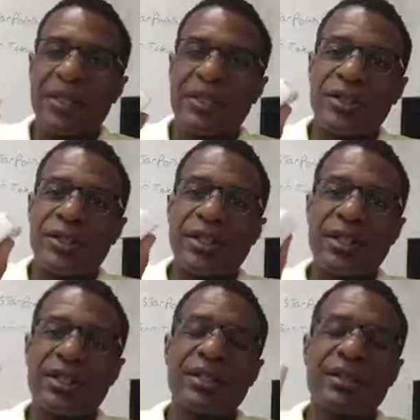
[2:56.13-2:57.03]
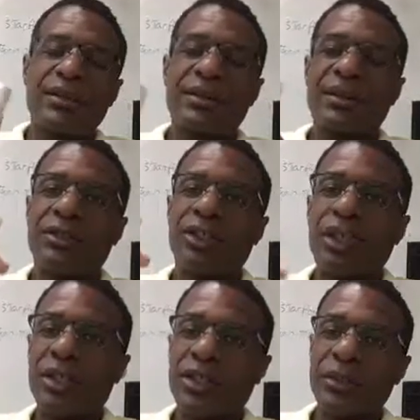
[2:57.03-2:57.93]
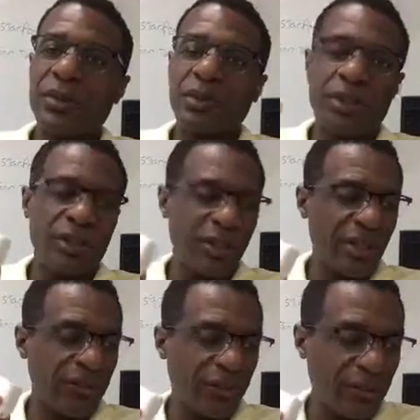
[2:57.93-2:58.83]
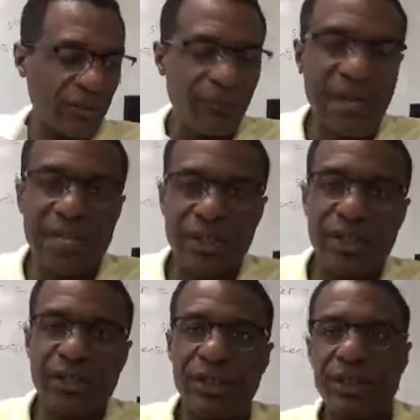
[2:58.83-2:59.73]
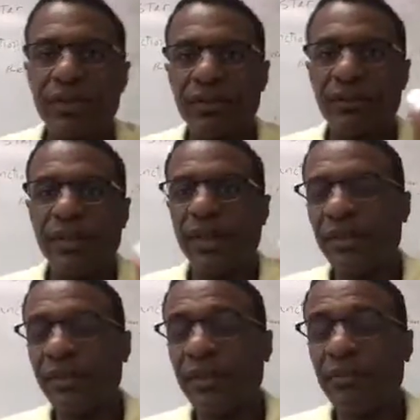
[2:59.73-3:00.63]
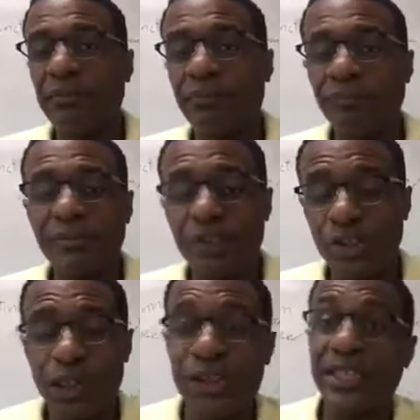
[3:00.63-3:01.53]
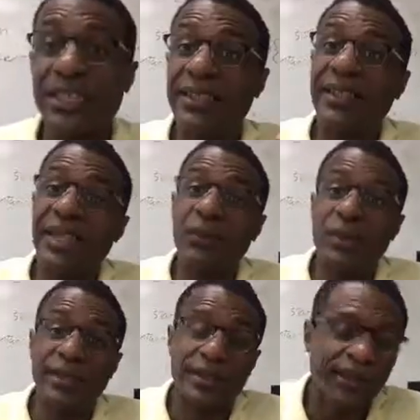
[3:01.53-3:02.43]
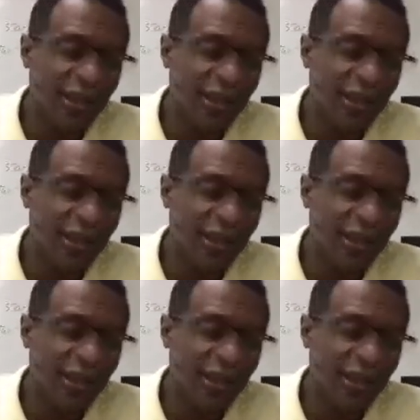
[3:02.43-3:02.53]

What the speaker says: So this charger will charge your iPhone faster than the charger it came with.